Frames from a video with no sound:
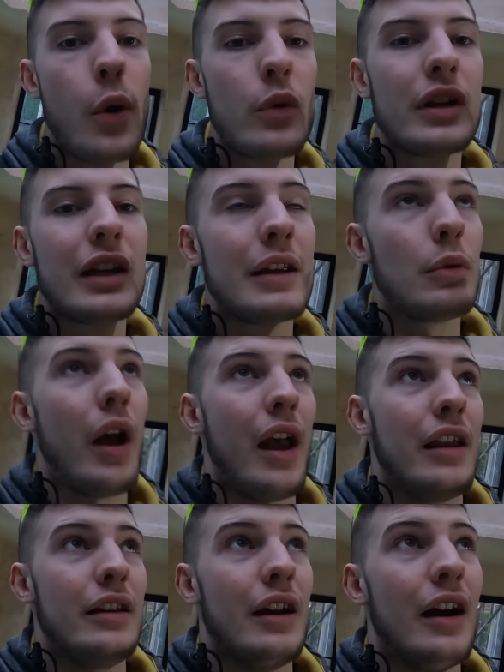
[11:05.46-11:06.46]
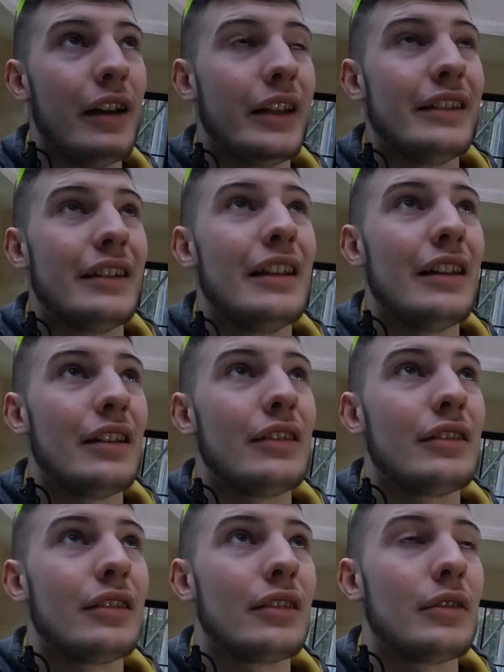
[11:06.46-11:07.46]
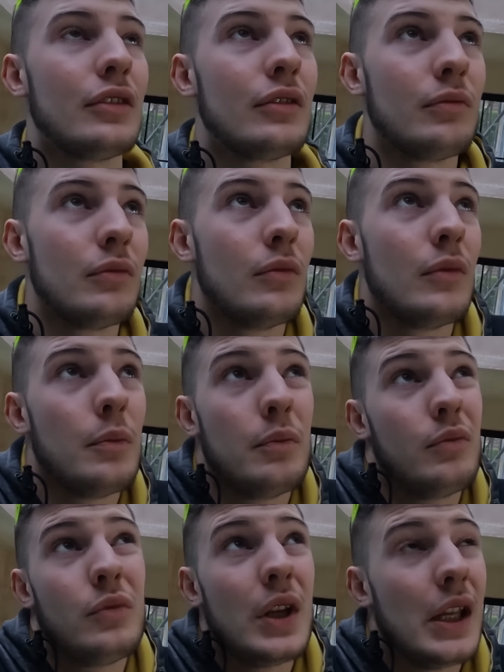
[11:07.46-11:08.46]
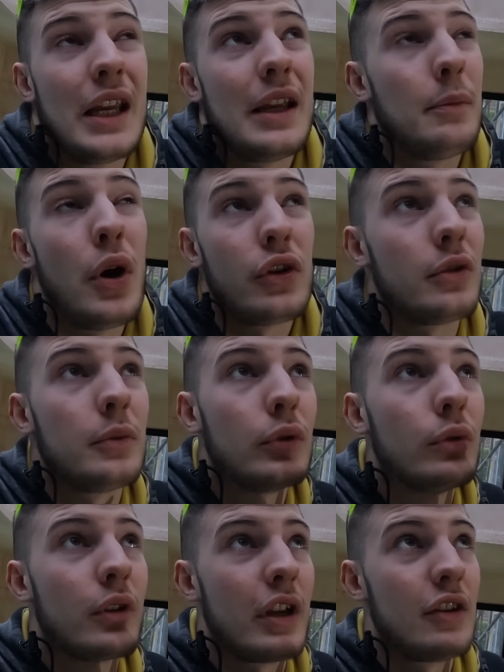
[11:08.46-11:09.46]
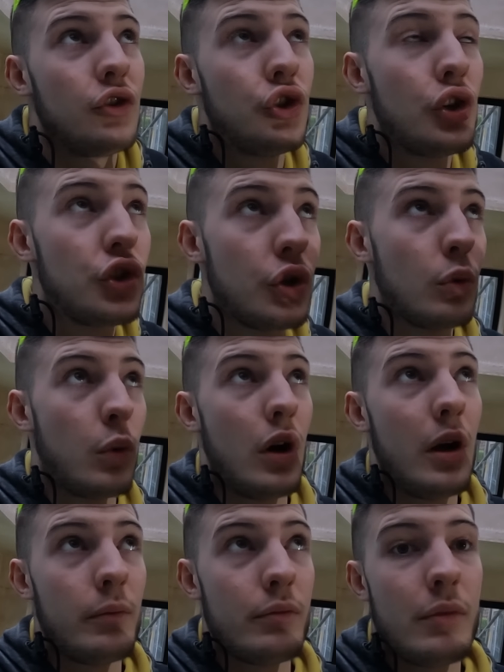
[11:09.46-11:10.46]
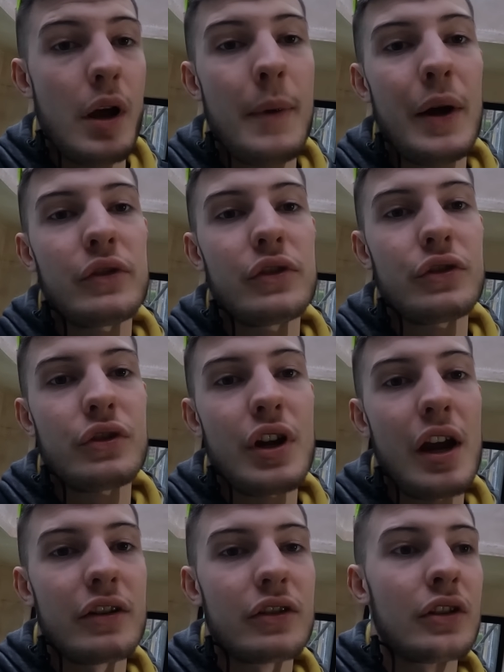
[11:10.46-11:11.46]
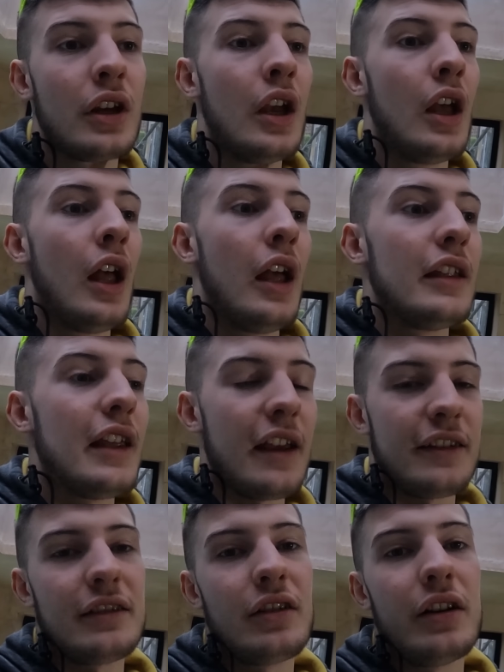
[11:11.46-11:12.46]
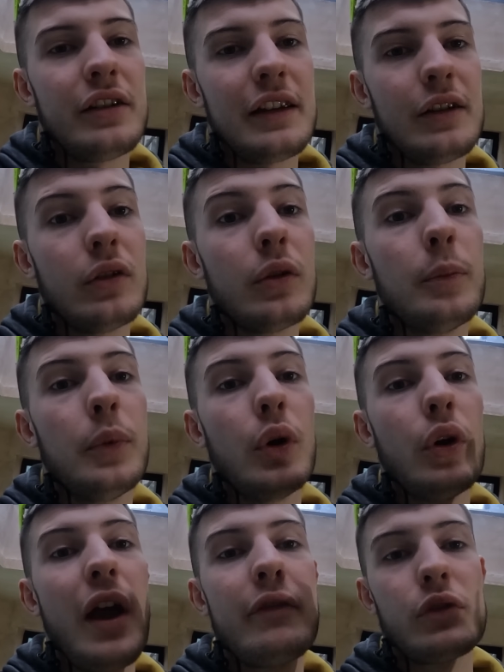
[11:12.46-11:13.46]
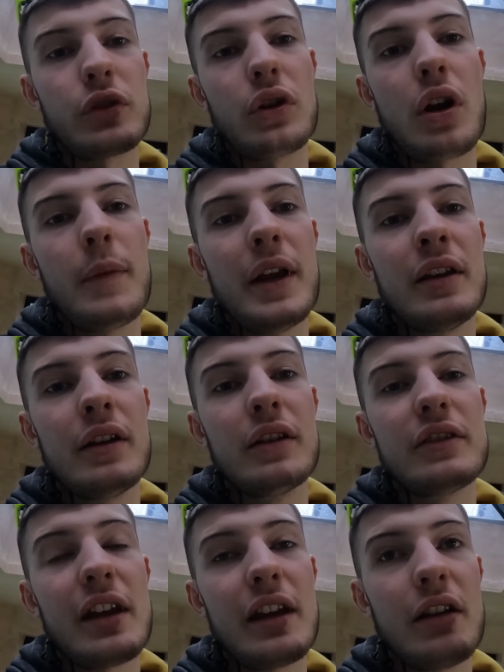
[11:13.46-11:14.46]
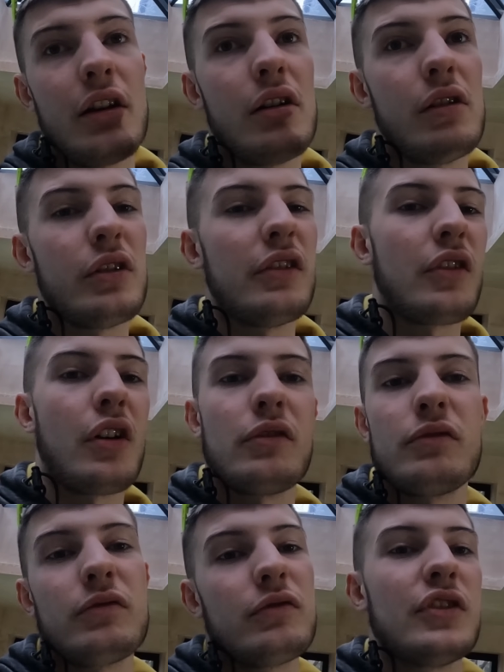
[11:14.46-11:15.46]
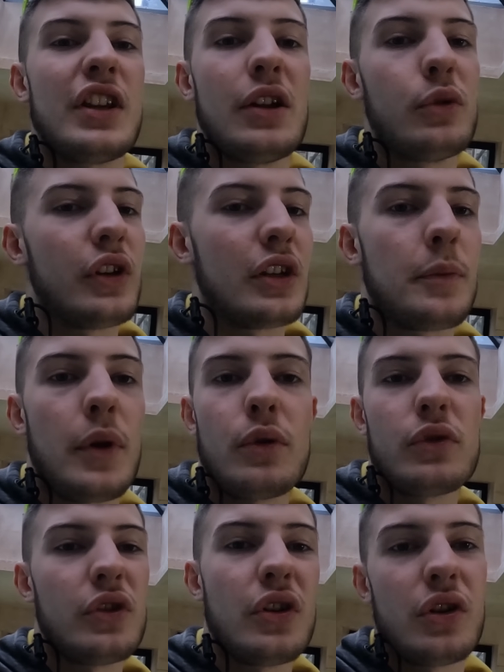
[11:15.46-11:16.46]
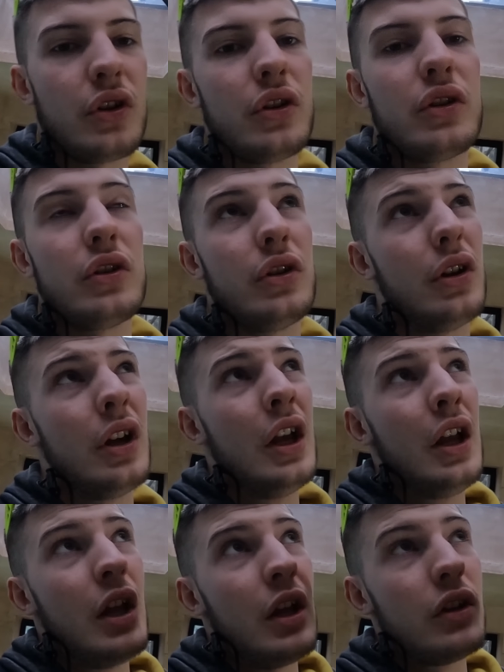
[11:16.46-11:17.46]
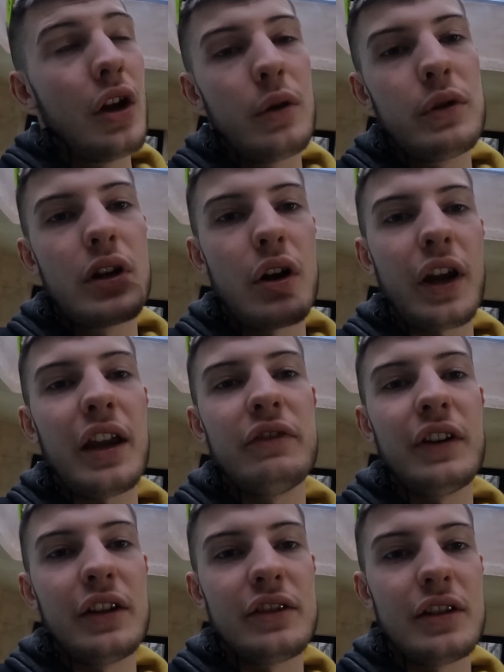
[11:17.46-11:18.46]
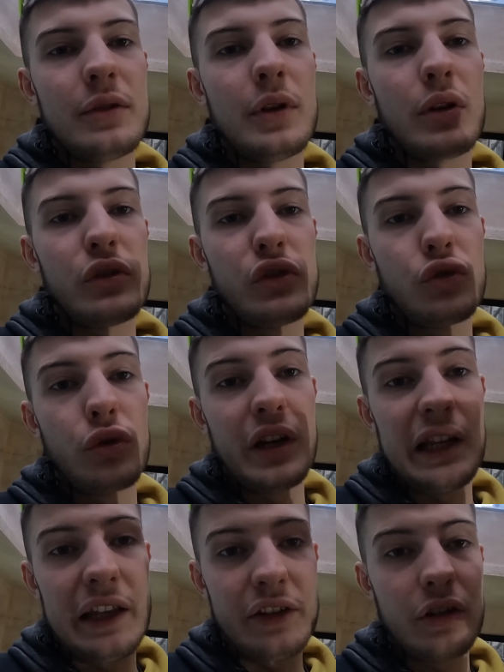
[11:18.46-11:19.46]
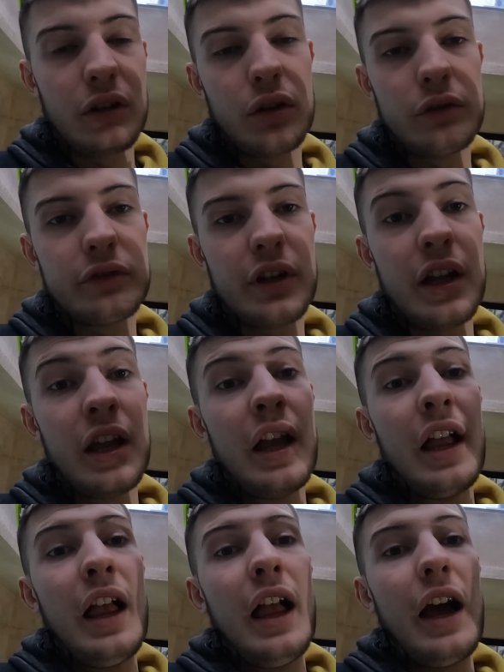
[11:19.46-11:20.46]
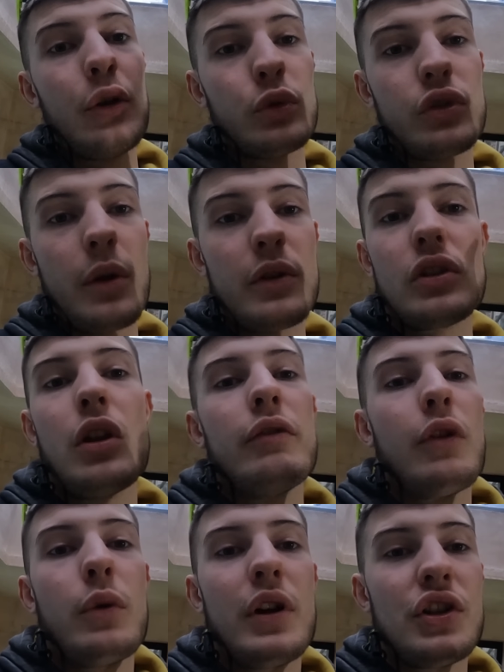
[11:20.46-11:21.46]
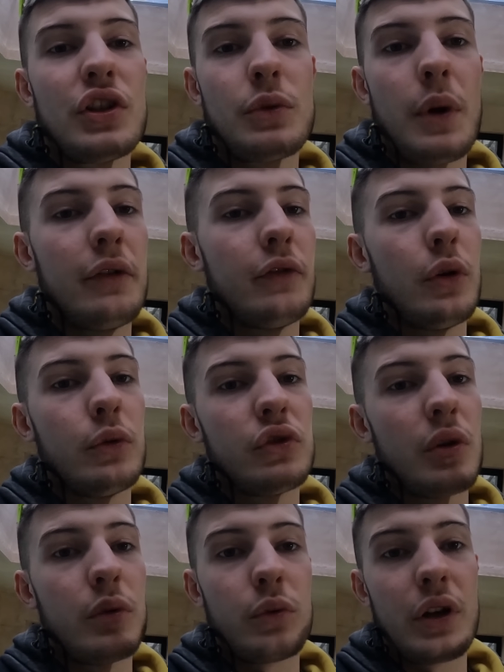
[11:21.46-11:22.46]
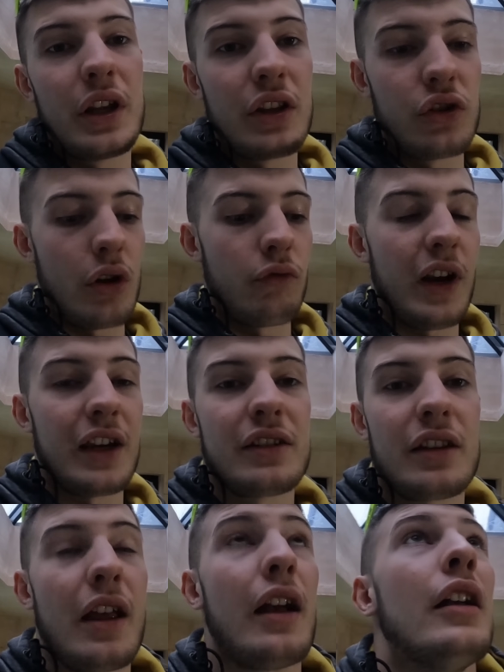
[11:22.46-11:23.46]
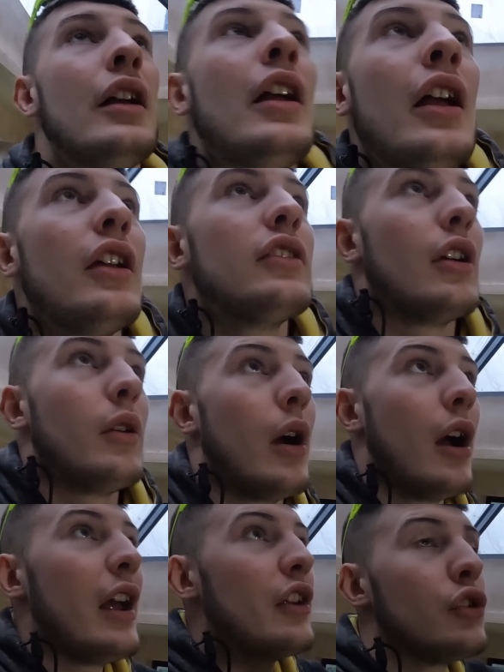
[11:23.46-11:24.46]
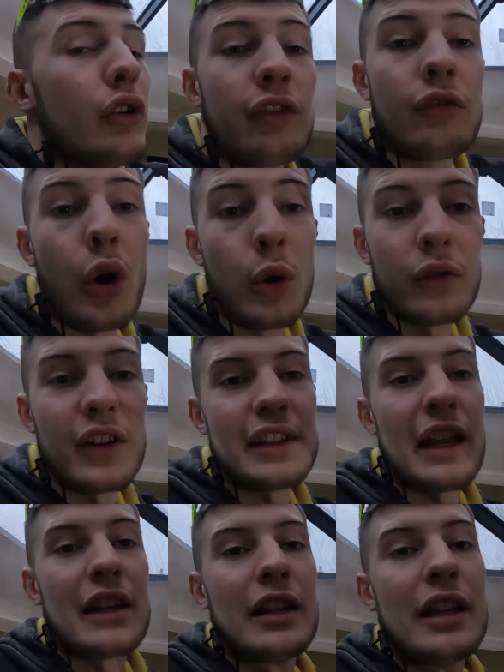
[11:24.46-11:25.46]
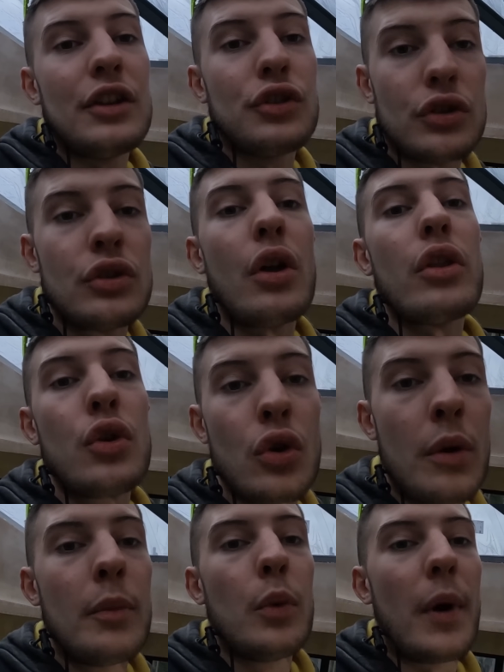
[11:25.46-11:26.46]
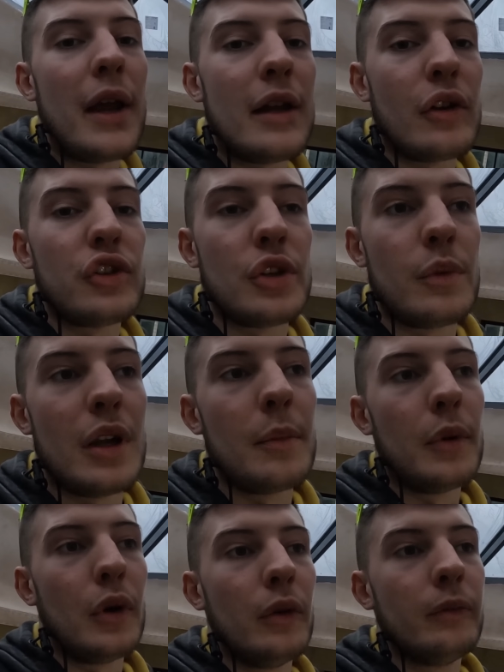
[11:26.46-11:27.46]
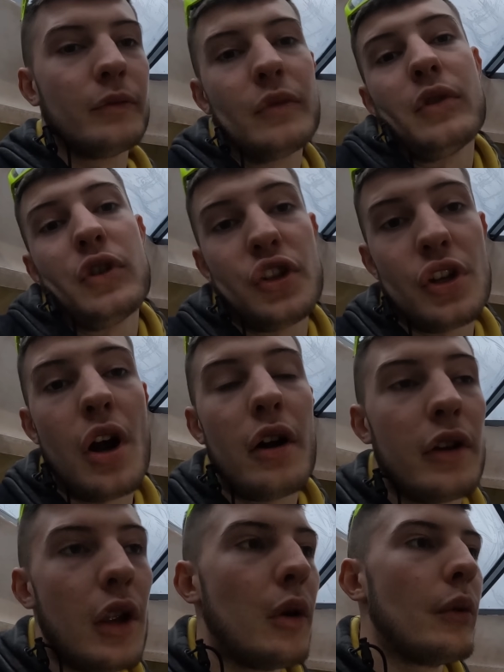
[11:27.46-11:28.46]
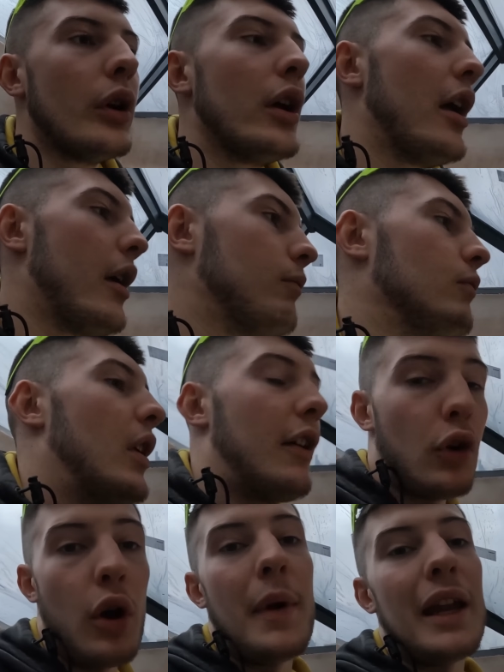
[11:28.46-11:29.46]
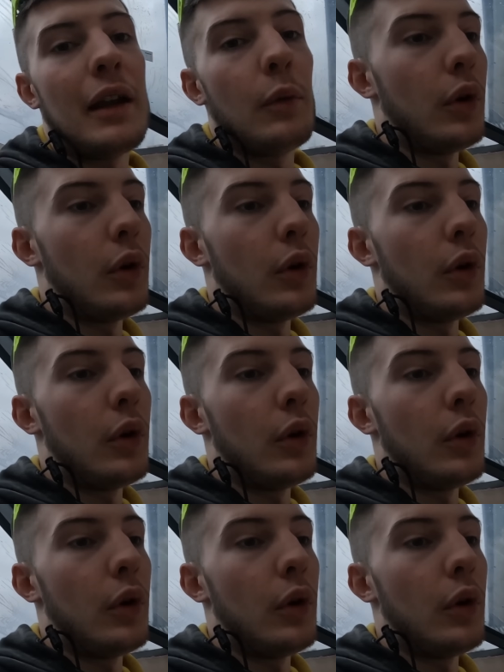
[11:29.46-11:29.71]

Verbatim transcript: only way I can see this possible is to do what I'm about to suggest. Yes, it's not ideal, but everyone's going to comment saying, oh, you've got singles exposed, da, da, da, da. No, you can't get your fingers into it because the trunking lid's going to cover it, and also it's low voltage, it's 12 volts, so there's no regs to that. So there's nothing wrong with it technically, it's just not the normal way I'd do it, but scenario, I've got to make it